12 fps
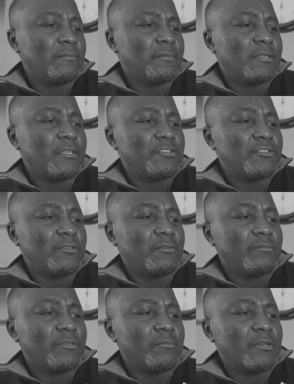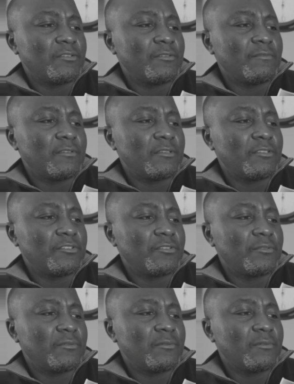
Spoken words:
But that shouldn't be much of an issue.